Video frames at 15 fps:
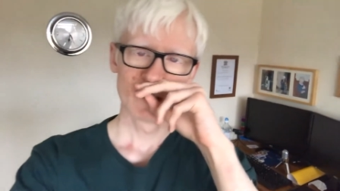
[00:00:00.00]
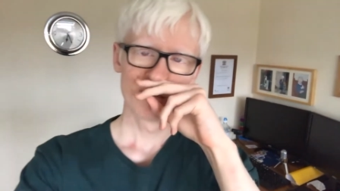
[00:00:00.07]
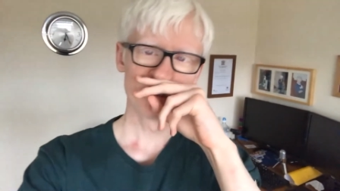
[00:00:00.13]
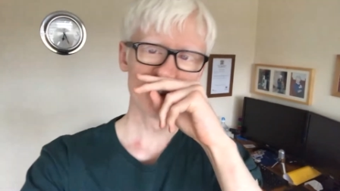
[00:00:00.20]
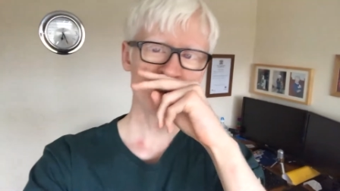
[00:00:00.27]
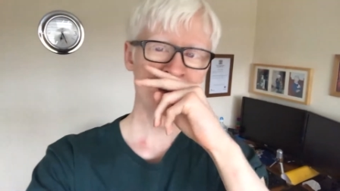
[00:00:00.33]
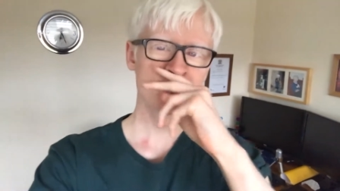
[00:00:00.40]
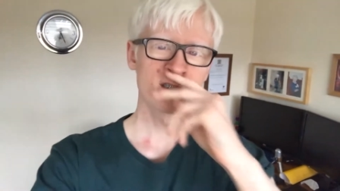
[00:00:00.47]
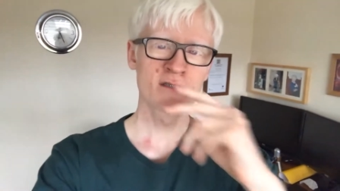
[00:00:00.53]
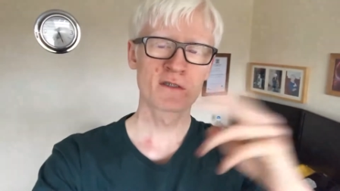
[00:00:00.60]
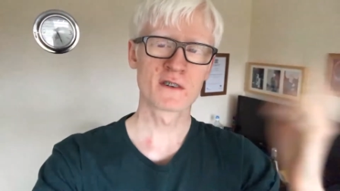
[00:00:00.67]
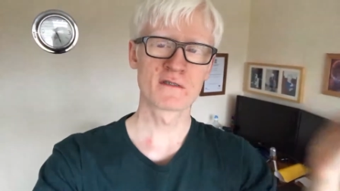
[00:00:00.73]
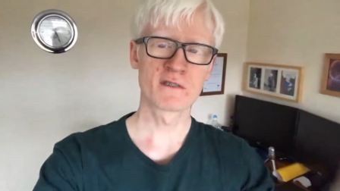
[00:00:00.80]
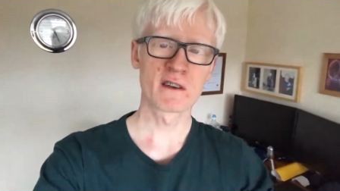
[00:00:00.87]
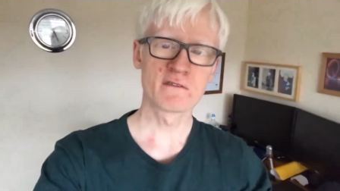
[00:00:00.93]
fundraiser
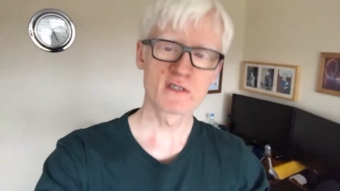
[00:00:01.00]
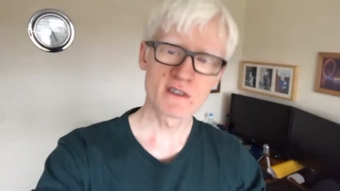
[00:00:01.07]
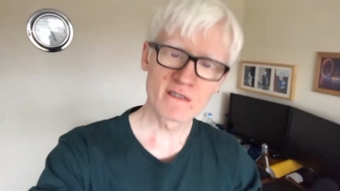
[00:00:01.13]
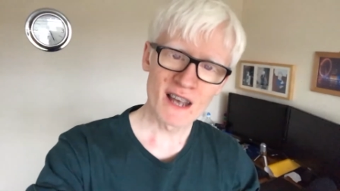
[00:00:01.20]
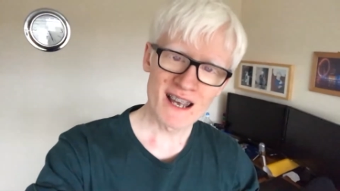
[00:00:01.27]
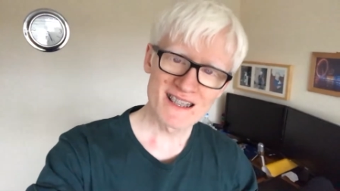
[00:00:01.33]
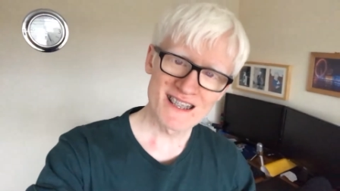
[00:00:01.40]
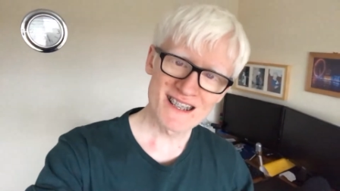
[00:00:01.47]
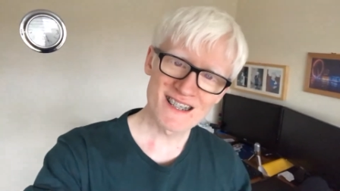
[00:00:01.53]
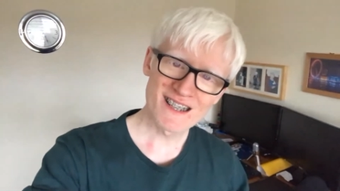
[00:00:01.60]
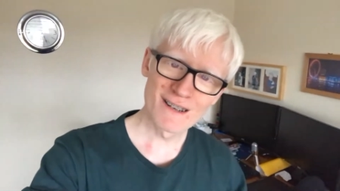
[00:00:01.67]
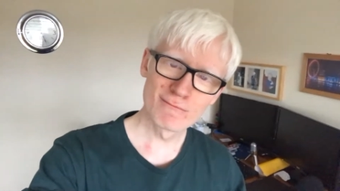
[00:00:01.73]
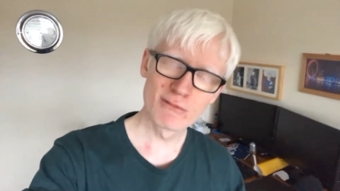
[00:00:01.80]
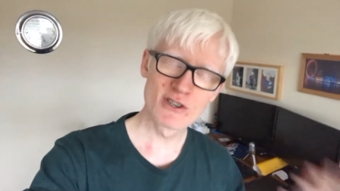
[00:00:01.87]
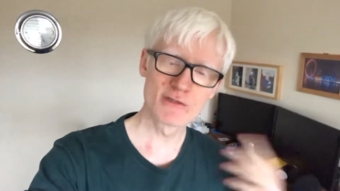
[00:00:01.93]
for a Fife Gymnastics
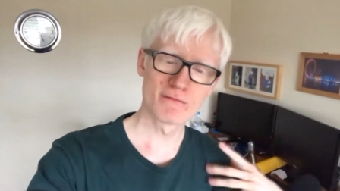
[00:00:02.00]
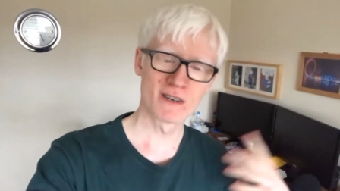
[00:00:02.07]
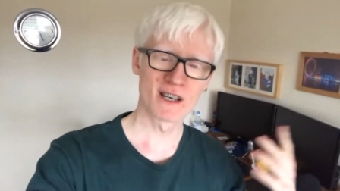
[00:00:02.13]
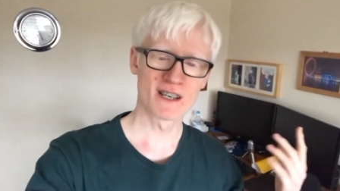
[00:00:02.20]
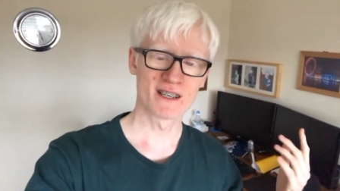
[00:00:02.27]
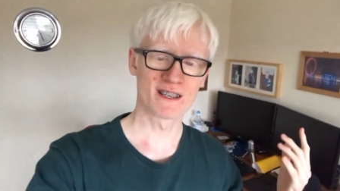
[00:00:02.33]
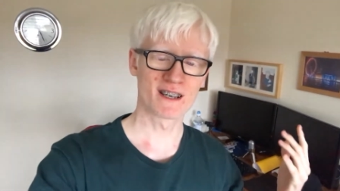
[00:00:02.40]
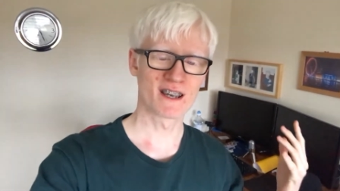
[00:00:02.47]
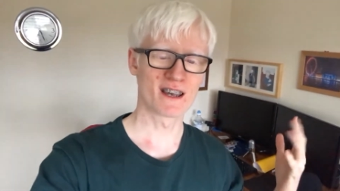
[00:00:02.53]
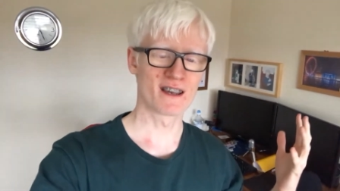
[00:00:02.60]
Club, which my